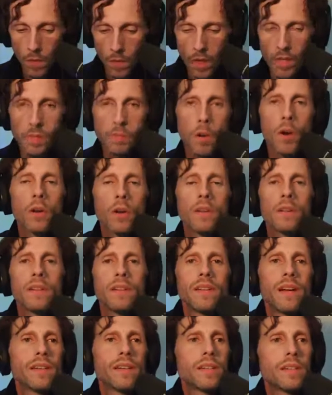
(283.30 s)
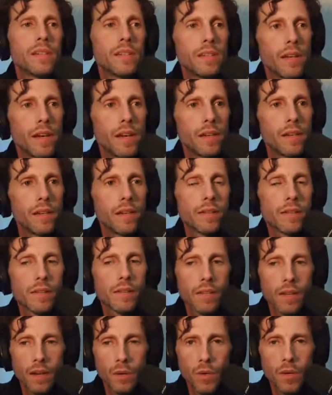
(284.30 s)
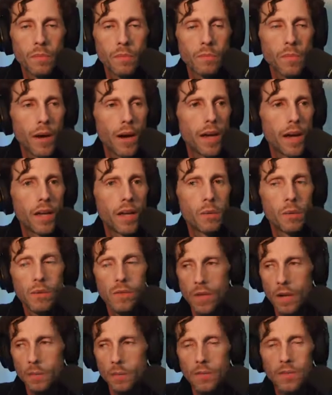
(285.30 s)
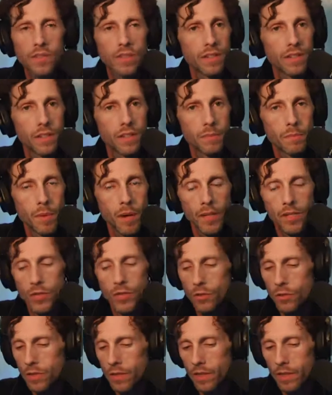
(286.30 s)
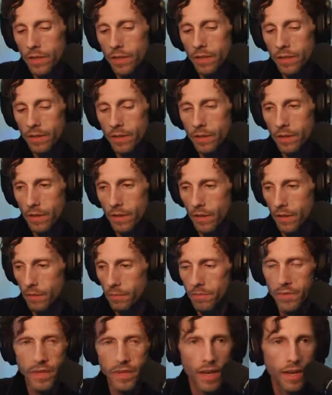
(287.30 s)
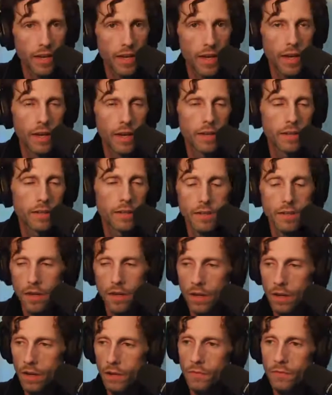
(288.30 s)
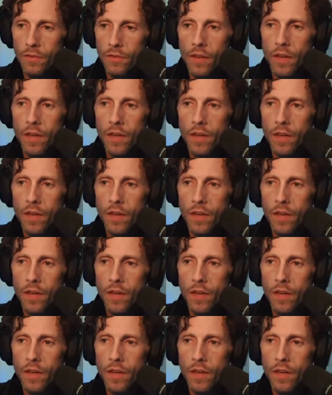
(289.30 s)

as part of the 1980s went by, it was obviously debauchery, decades of